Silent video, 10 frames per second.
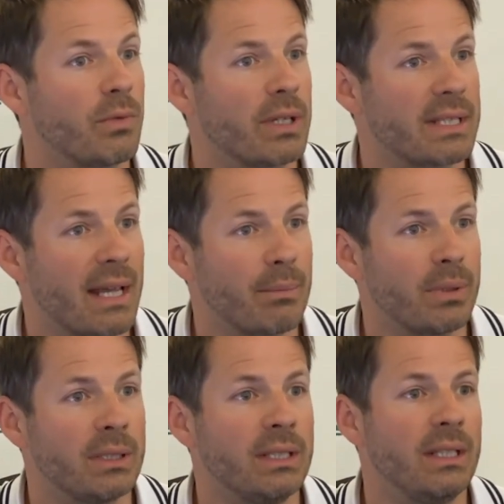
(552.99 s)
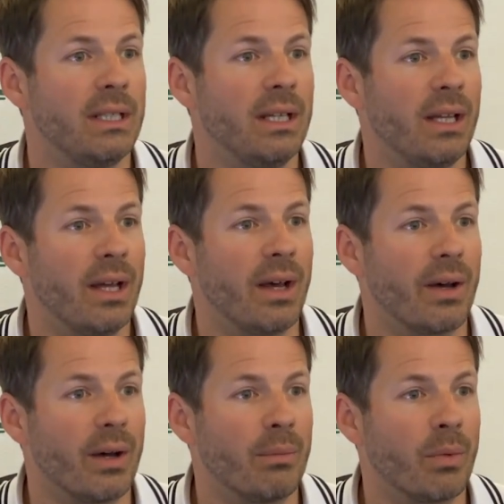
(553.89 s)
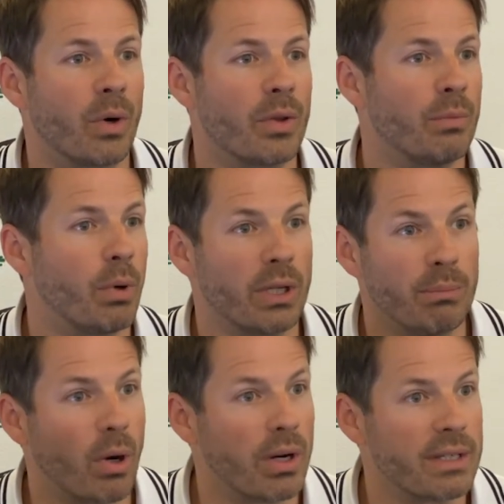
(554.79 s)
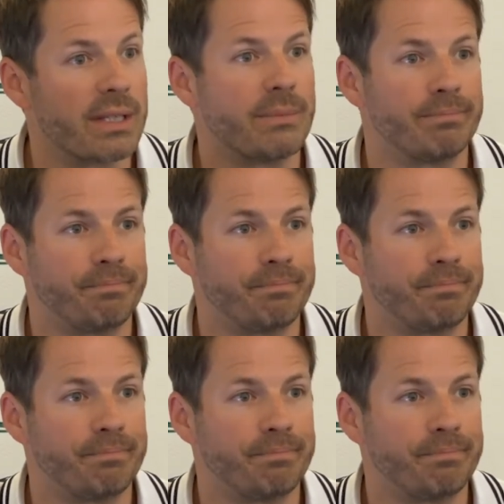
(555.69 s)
for example, um, or other body parts.